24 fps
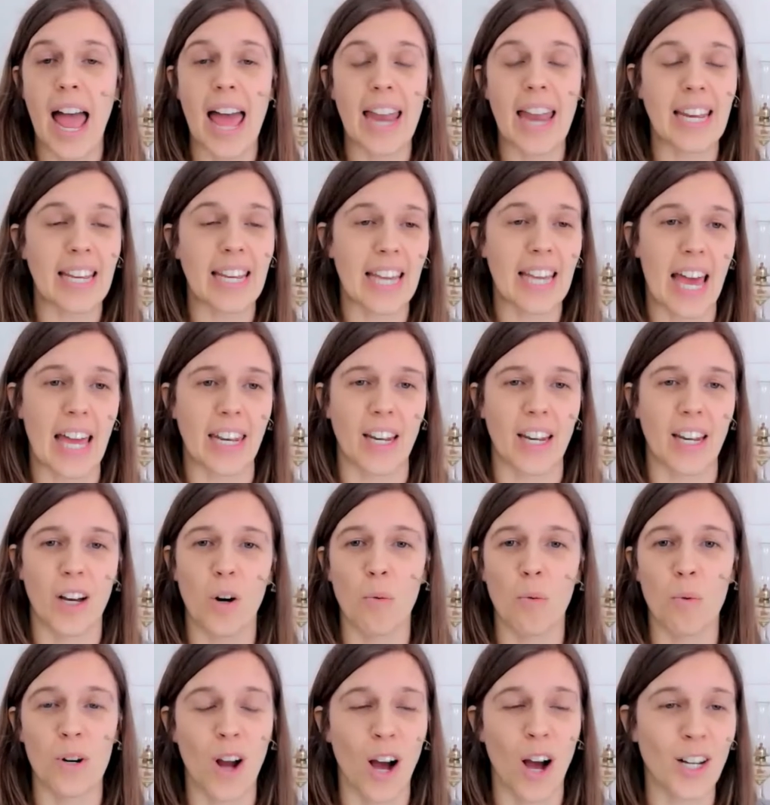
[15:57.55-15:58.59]
And again,
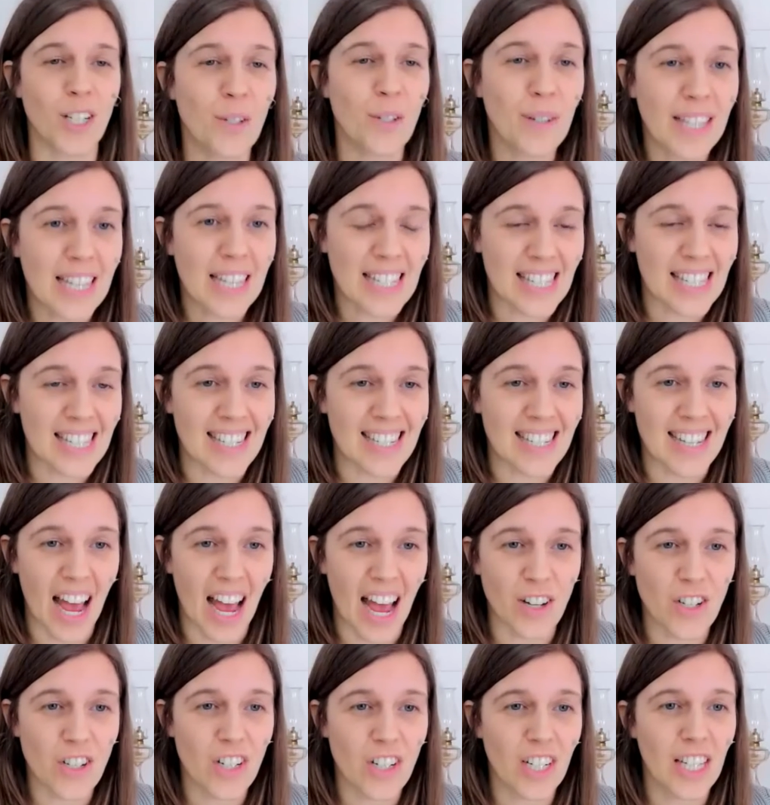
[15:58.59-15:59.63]
we're not doing this
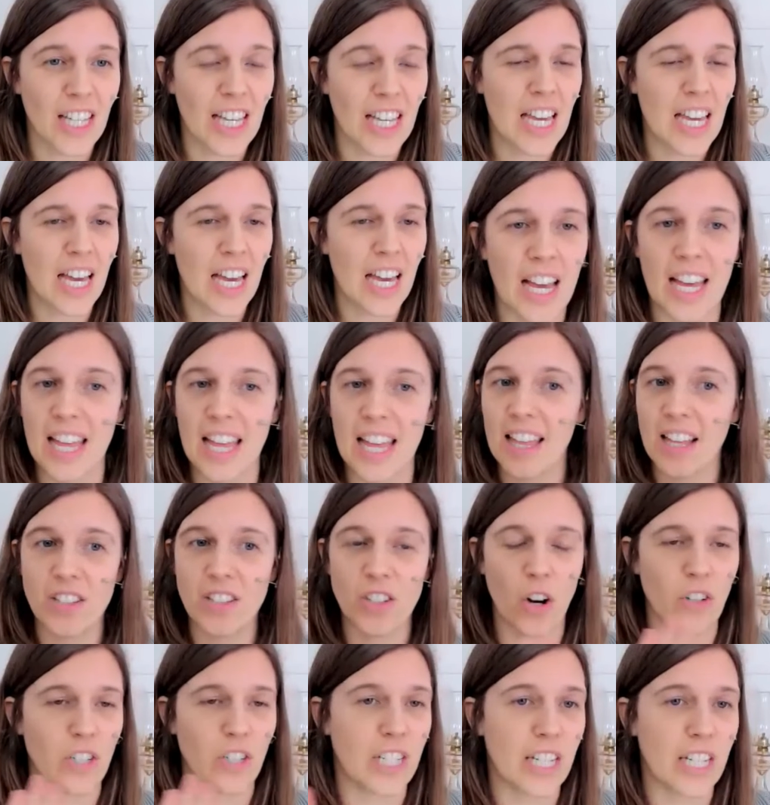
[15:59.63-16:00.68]
intentionally. That's
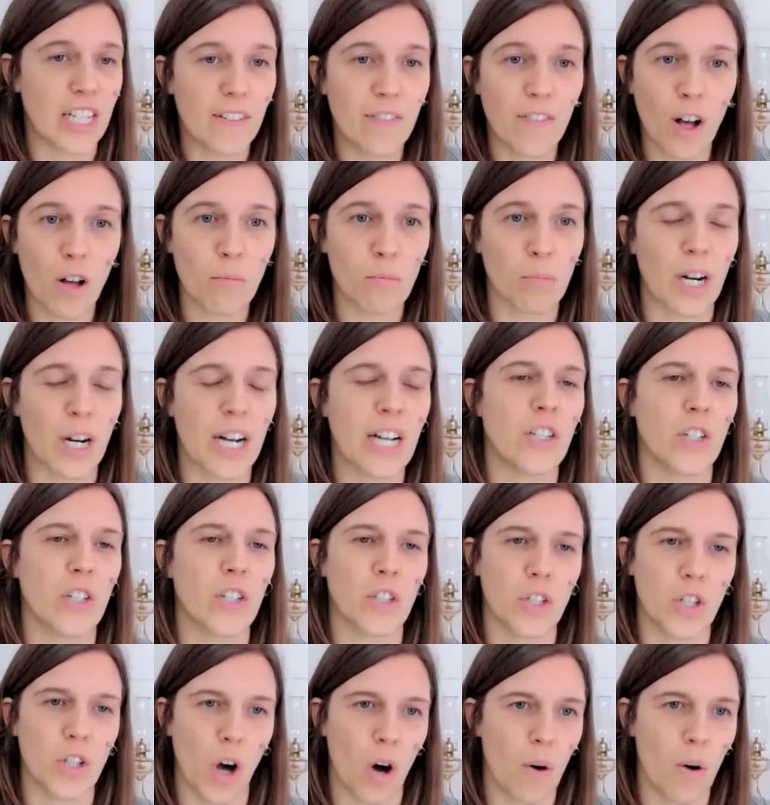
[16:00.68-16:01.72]
our default brain
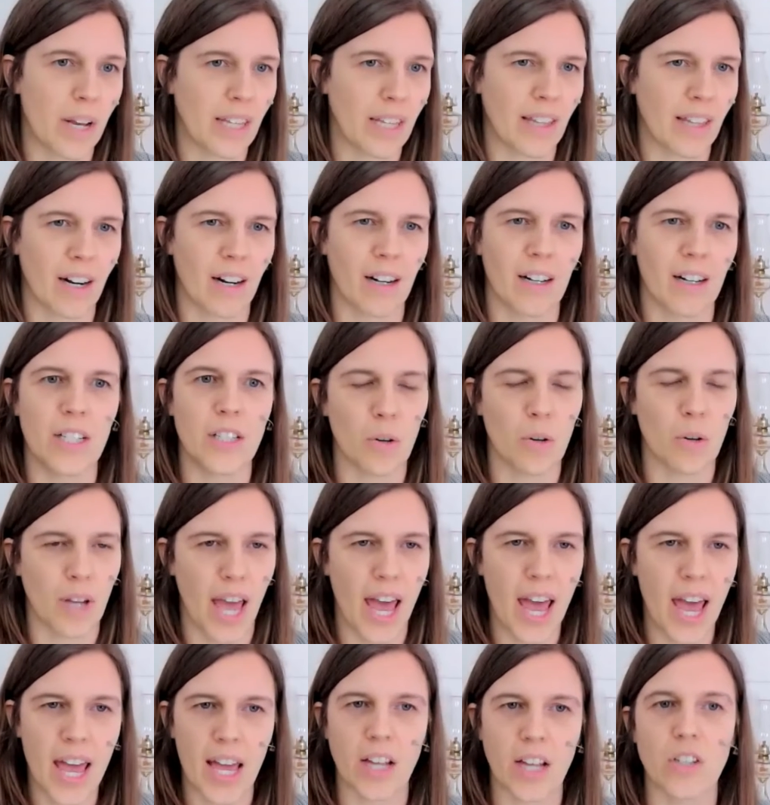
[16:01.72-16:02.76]
just going there. It's
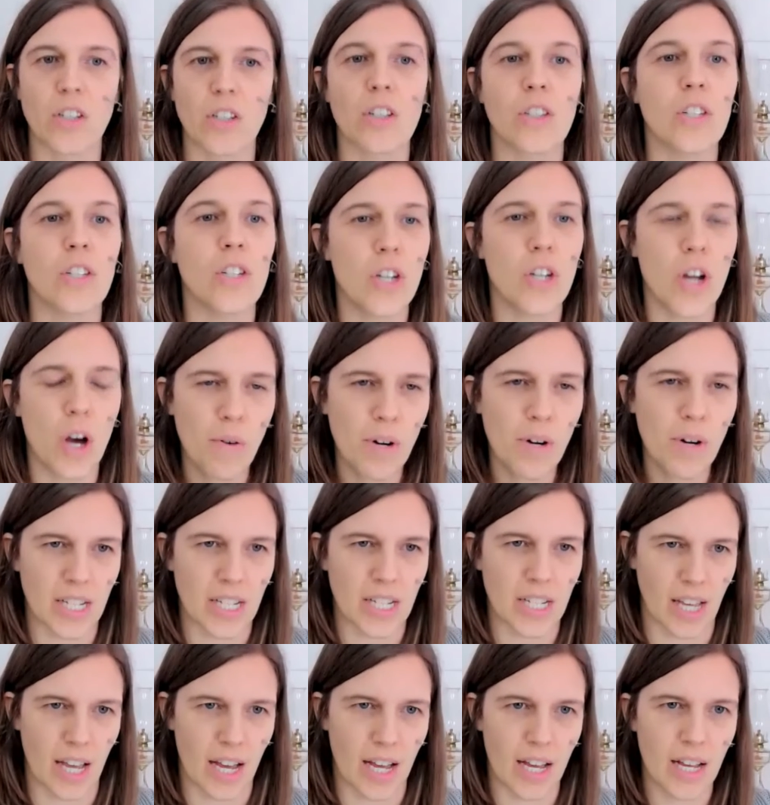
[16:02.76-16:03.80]
okay, just
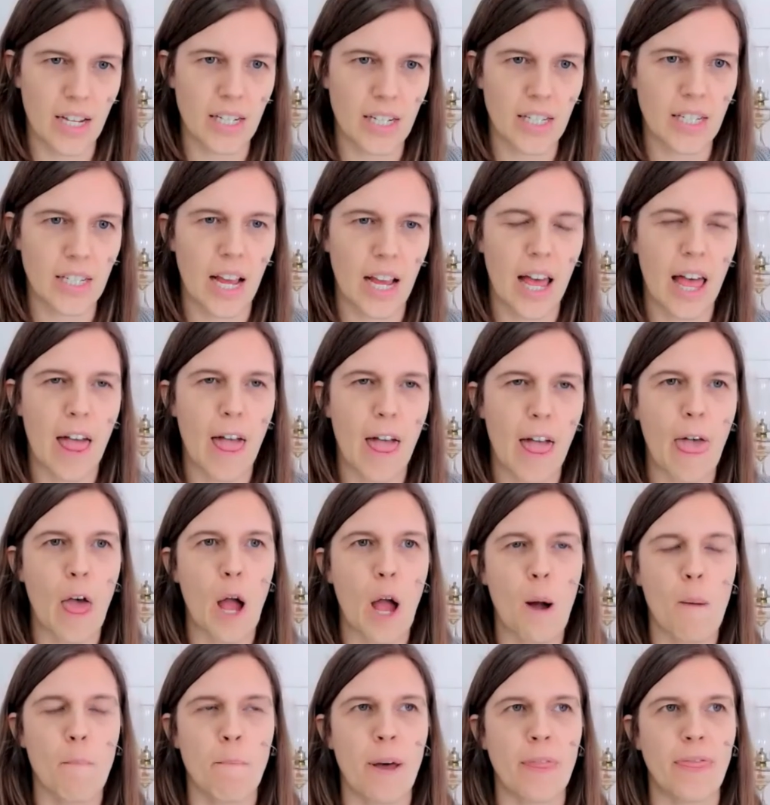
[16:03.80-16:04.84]
notice it.
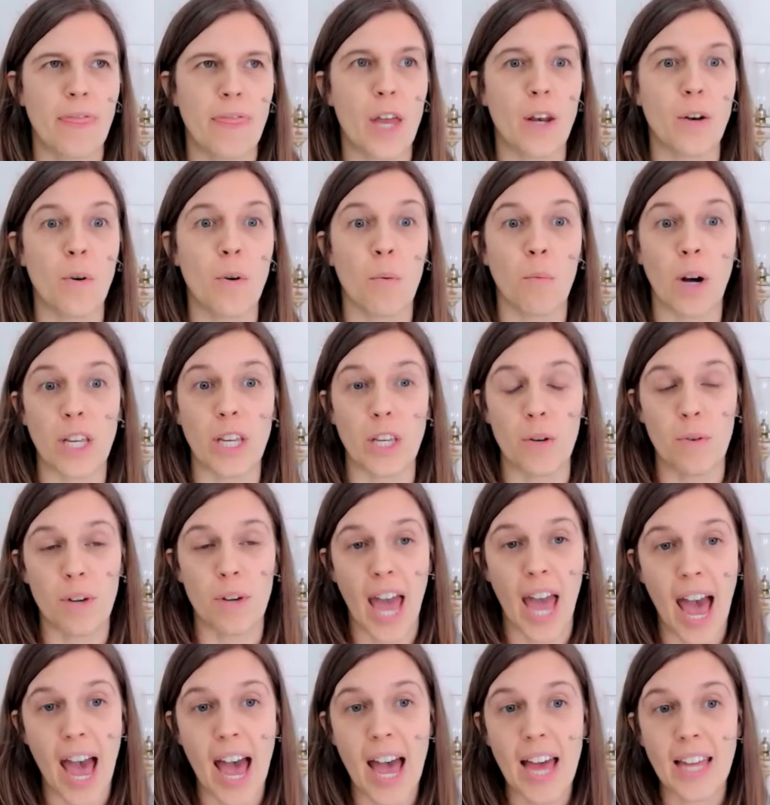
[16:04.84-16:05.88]
But then, what you
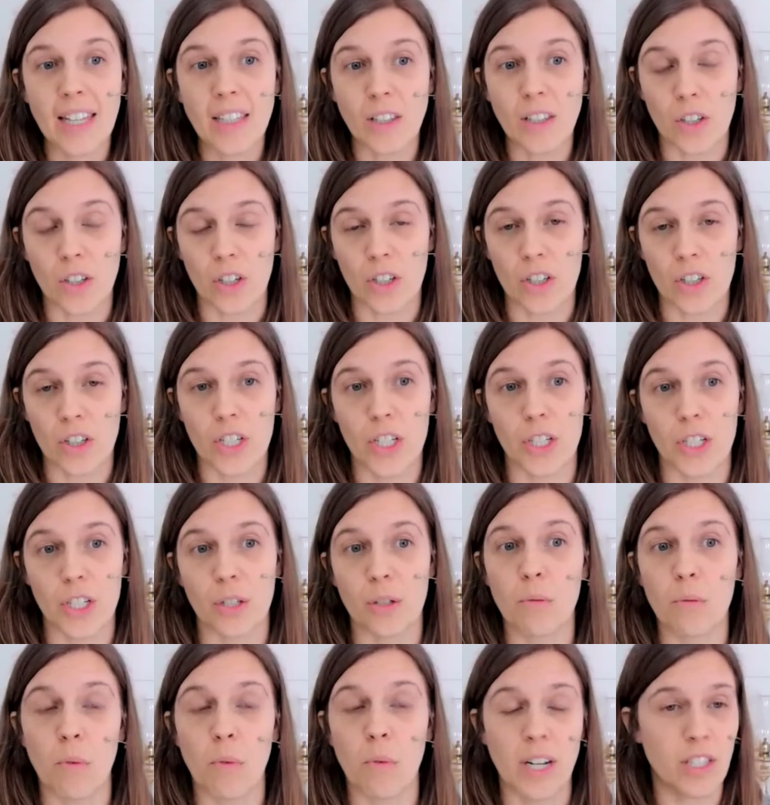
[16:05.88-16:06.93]
can learn to
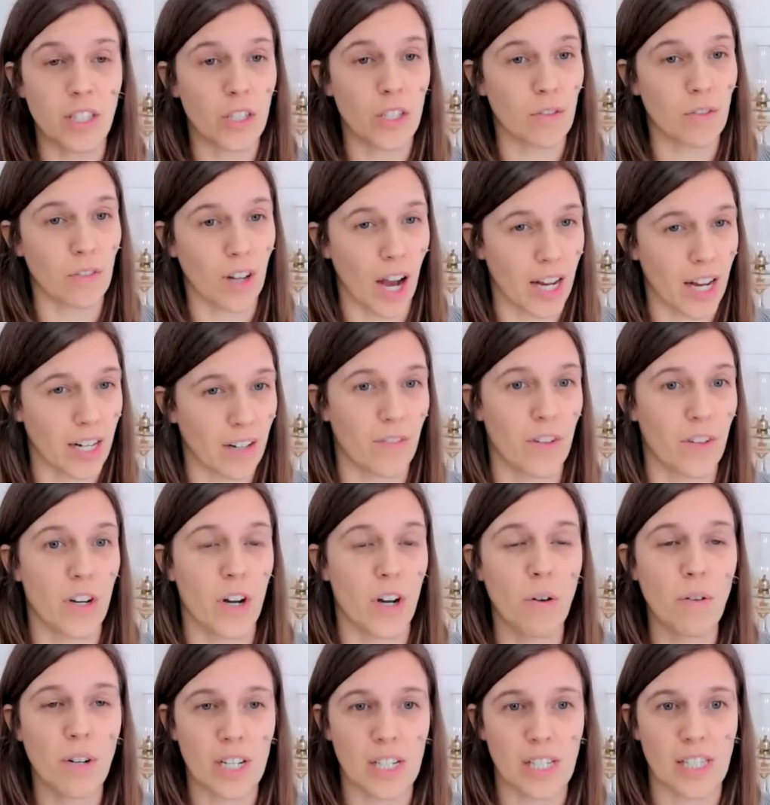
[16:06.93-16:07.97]
do once you've kind of
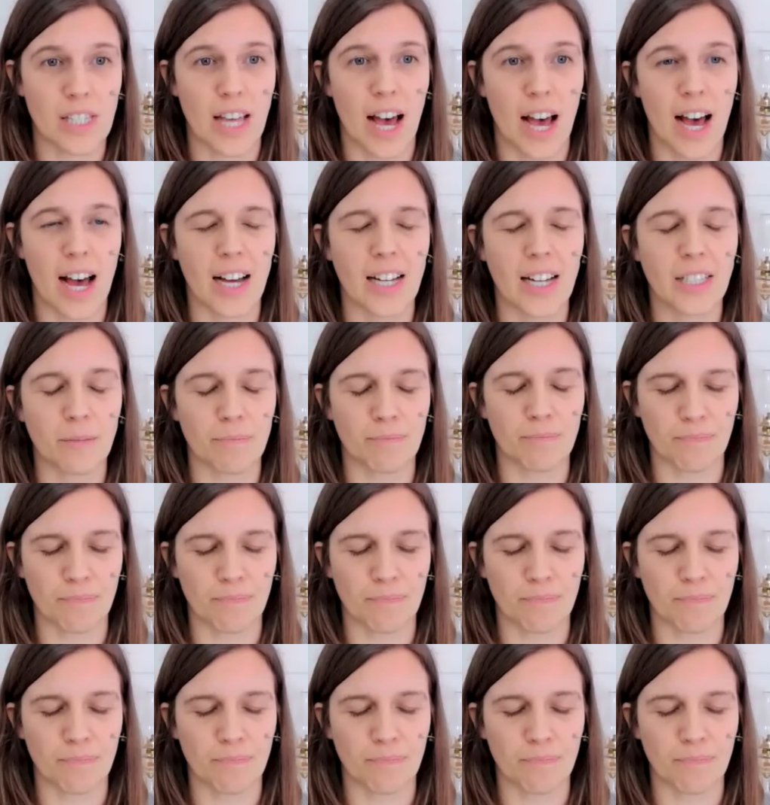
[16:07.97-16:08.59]
noticed that